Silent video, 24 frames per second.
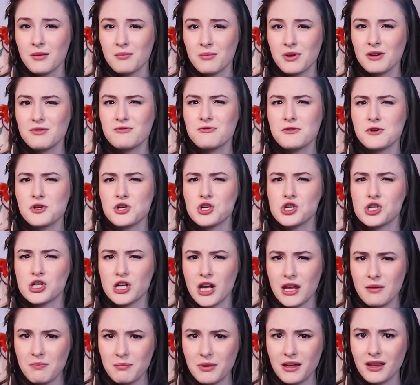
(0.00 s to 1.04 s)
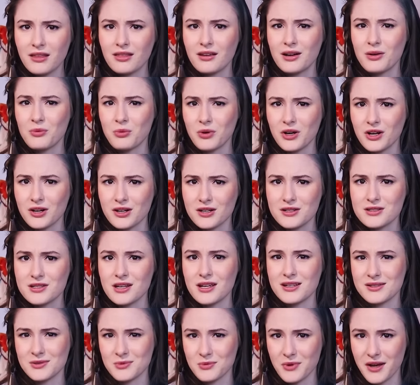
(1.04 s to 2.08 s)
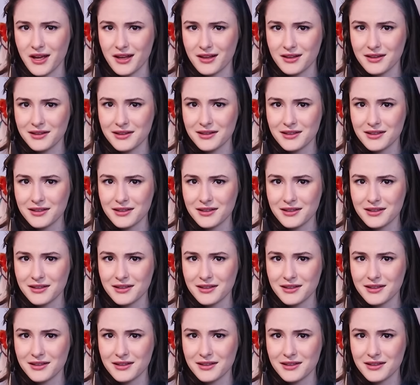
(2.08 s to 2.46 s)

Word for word: but for shaping their works as well.